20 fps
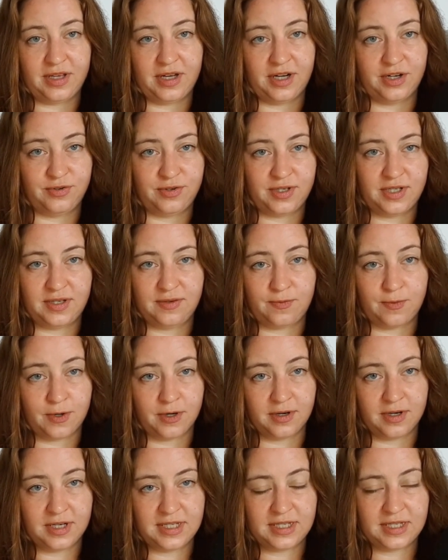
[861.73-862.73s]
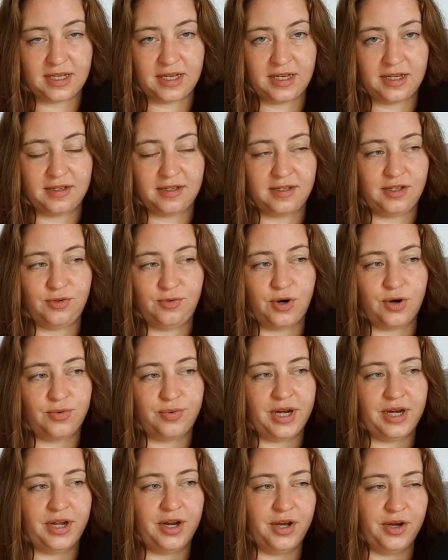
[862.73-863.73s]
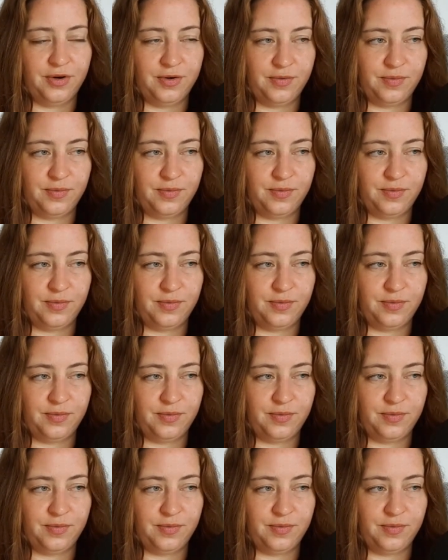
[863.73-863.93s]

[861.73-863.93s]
hundreds of words that you already know.